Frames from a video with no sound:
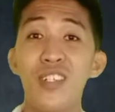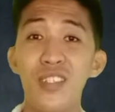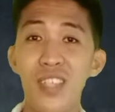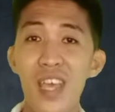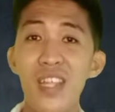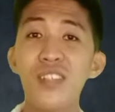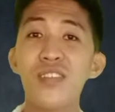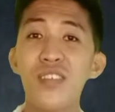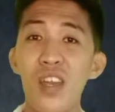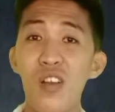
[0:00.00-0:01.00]
10
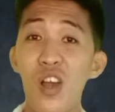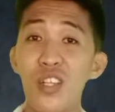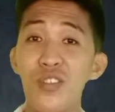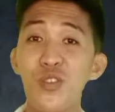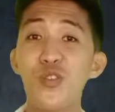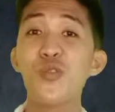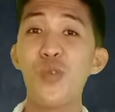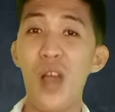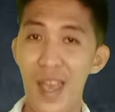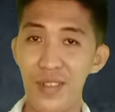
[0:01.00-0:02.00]
seconds
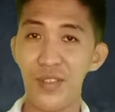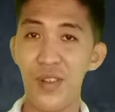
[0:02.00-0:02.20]
to answer.